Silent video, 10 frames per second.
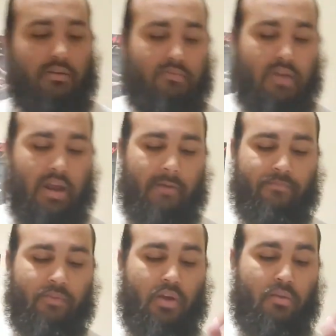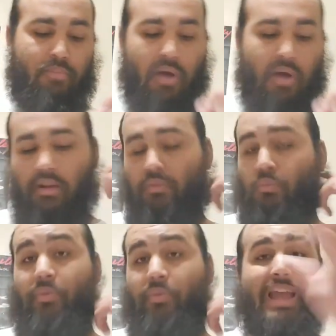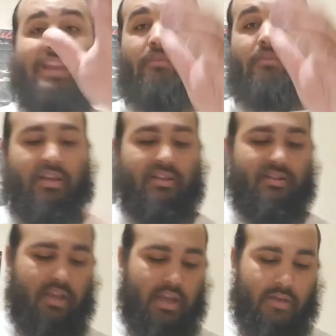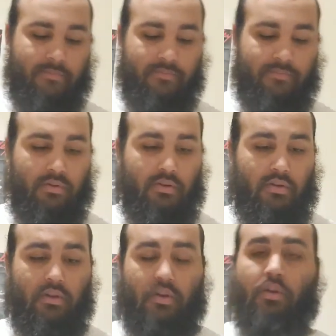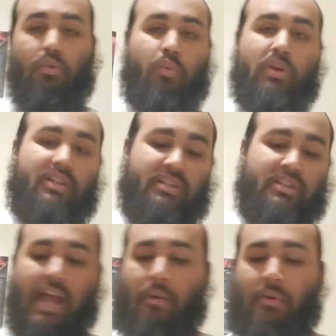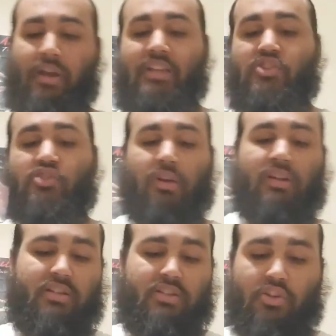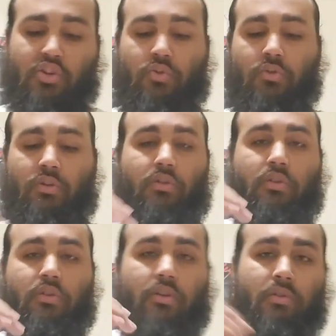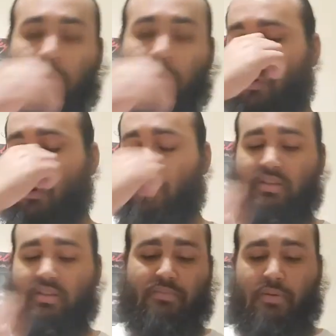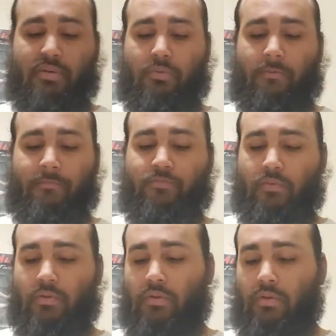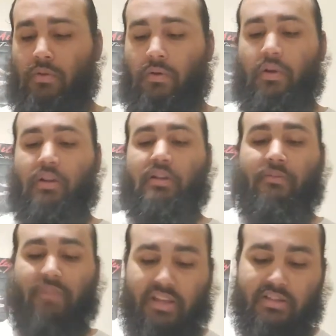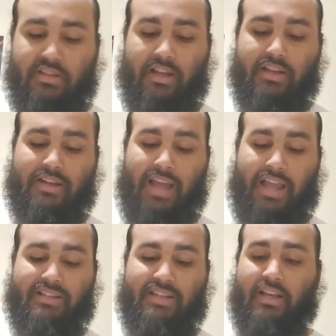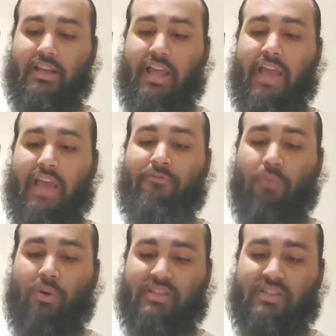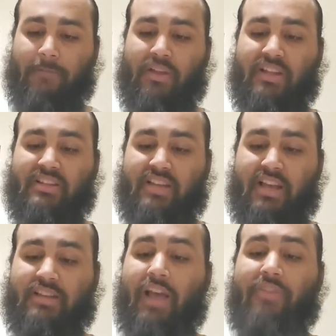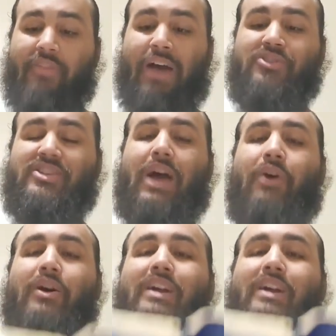right? But with that even being said, what does Yahweh instruct us to do in regards to these people? Leviticus 19 and 14, and it says, thou shalt